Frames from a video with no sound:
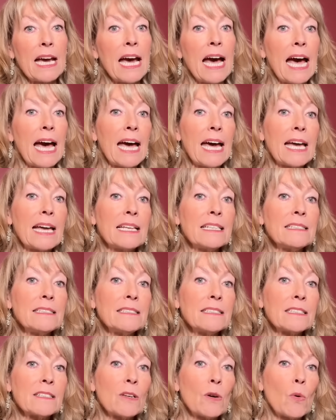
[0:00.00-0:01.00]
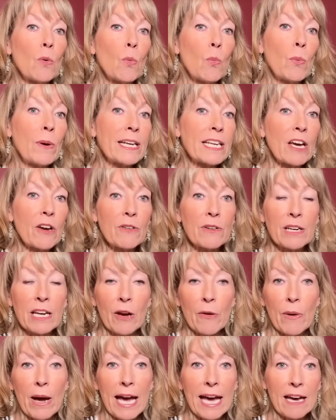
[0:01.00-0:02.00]
And we don't know
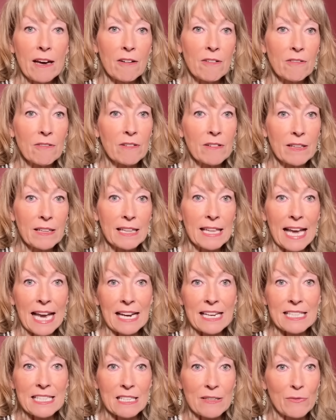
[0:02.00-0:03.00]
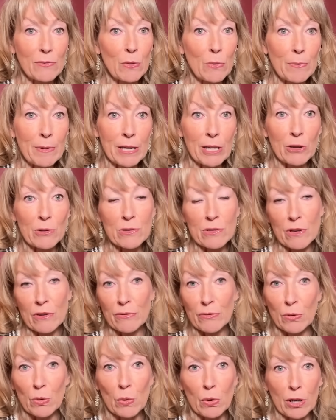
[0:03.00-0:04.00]
how the additive will be used on a
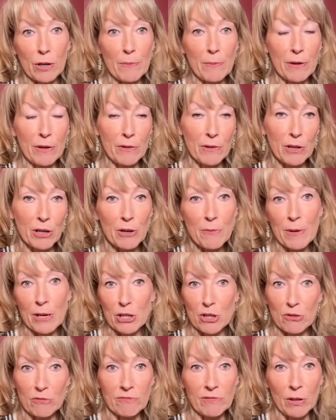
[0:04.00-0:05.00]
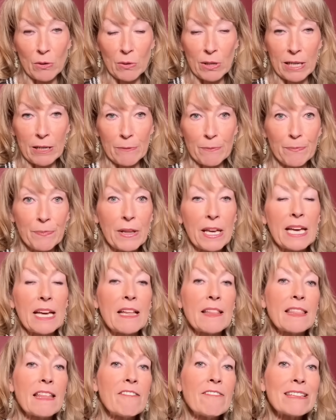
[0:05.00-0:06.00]
full commercial rollout.
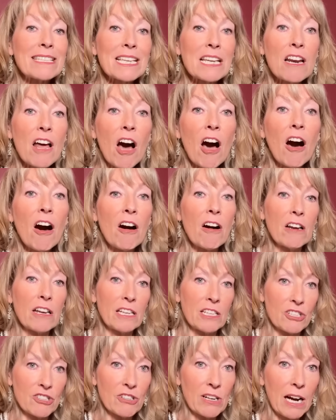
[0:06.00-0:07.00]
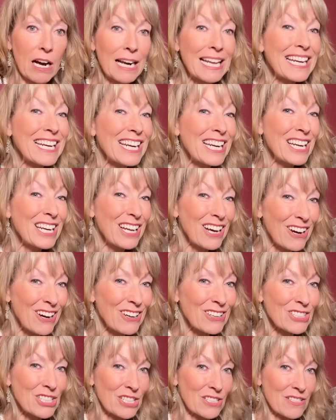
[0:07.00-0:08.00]
There is an ALA trial in
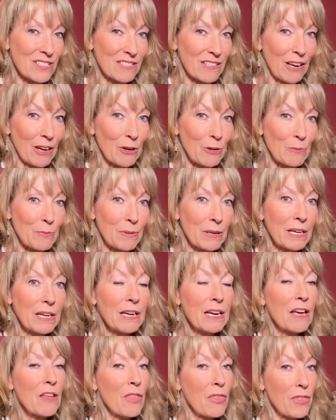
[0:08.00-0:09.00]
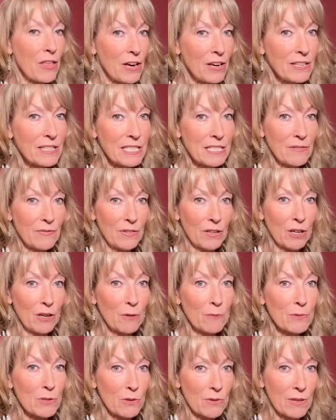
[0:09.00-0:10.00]
larger scope, 30 farms or